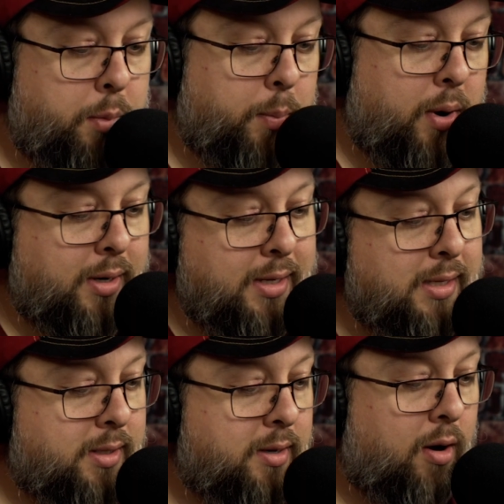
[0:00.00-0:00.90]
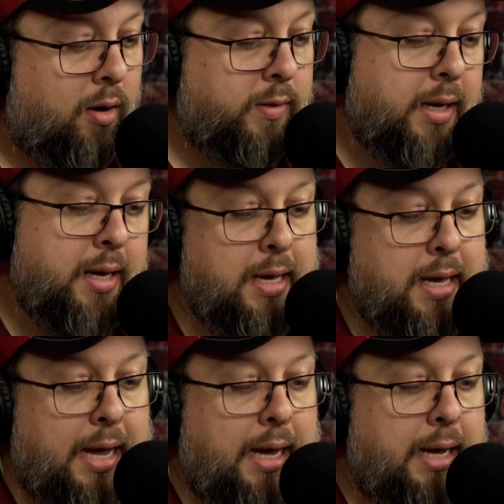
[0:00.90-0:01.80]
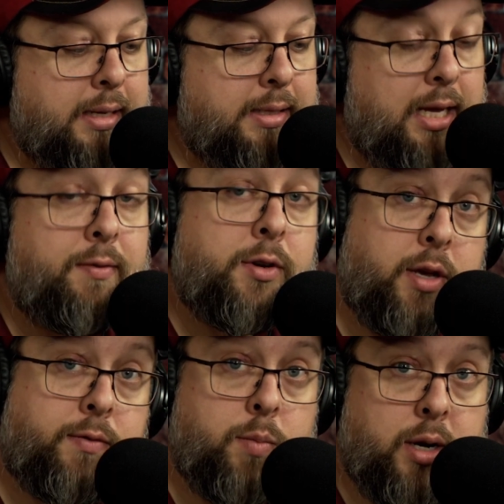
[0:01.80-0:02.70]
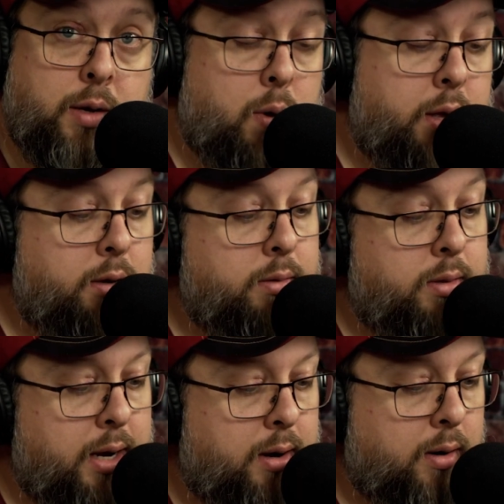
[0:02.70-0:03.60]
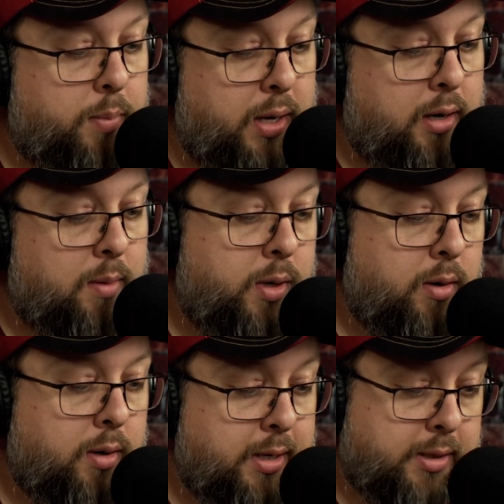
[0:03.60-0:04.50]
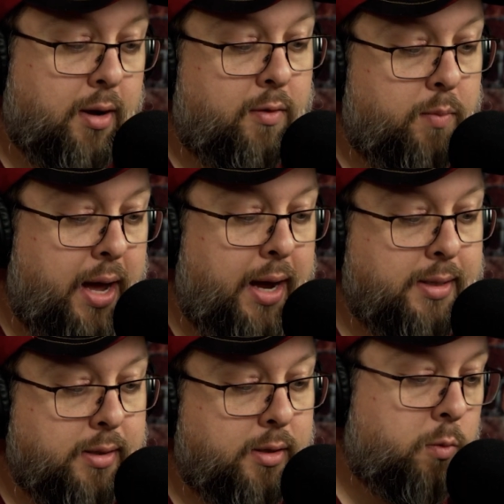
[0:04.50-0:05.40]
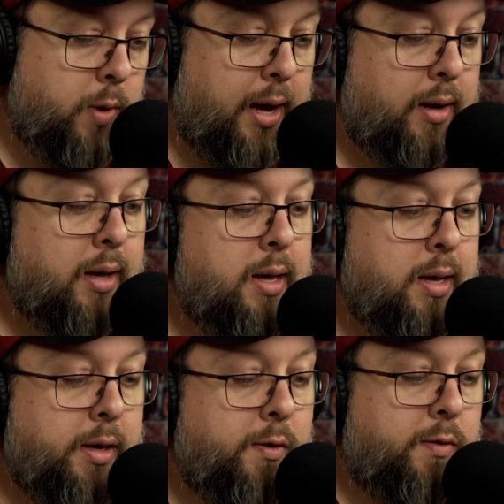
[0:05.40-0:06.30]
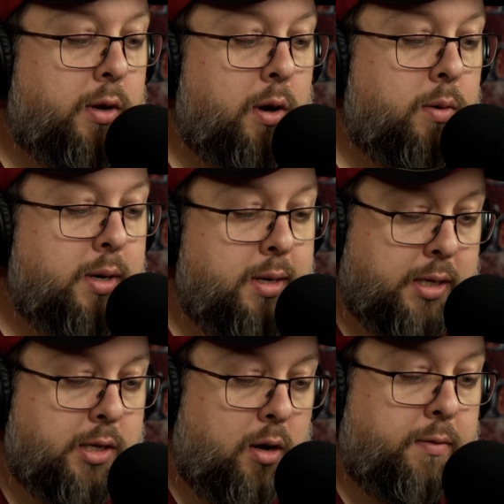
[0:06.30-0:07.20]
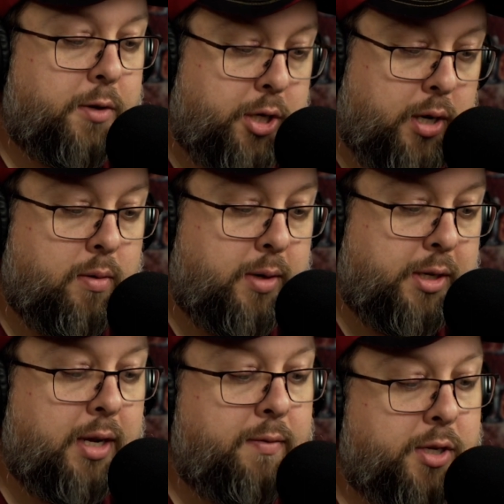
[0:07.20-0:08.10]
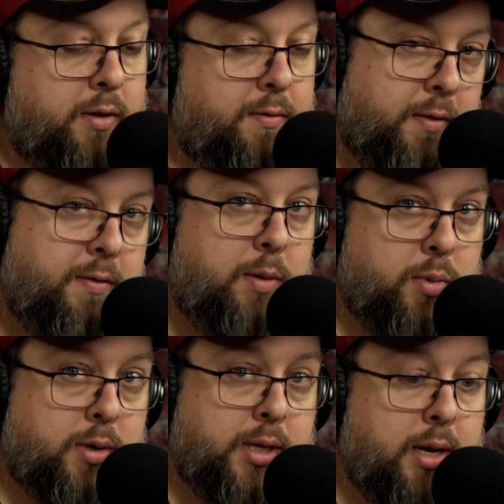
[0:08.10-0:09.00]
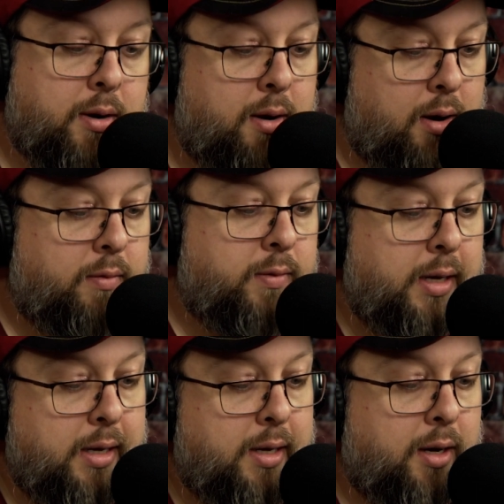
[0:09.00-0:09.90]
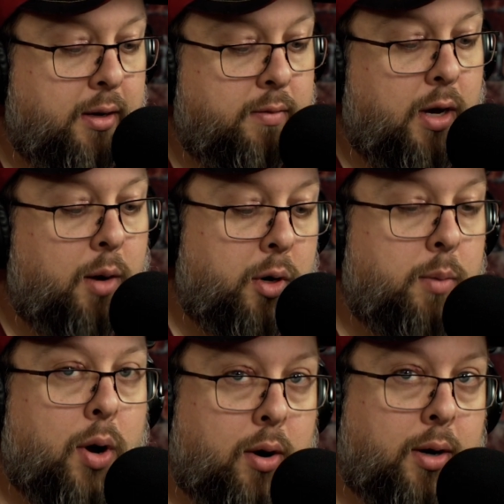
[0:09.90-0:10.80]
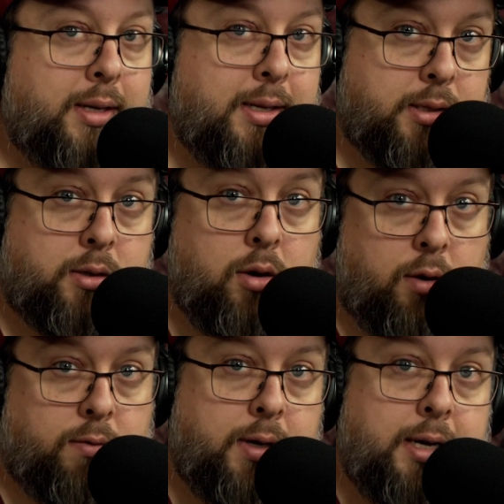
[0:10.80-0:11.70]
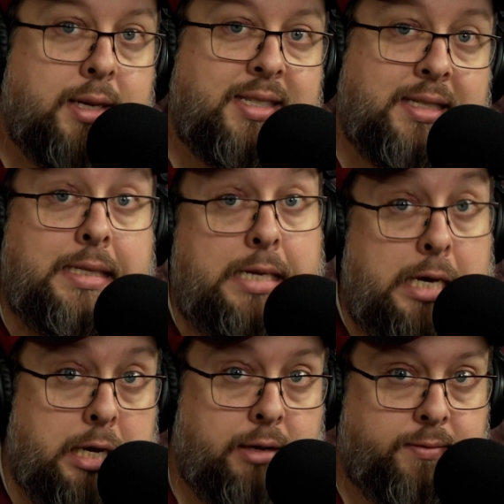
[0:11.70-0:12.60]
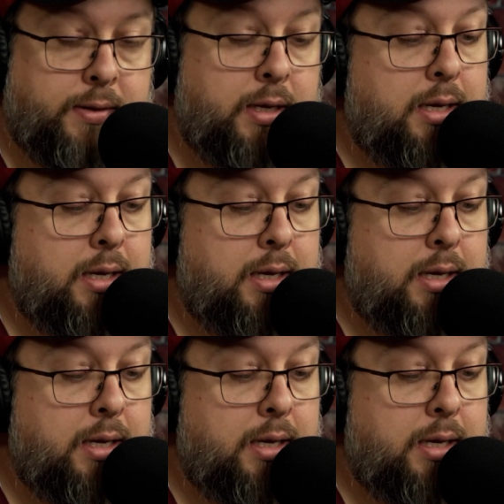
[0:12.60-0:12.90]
Upper Park Disc Golf and save yourself some money while you're there picking up your disc golf bags and swag. Use the code DiscGolfShow to save yourself 15% off of Upper Park Disc Golf stuff.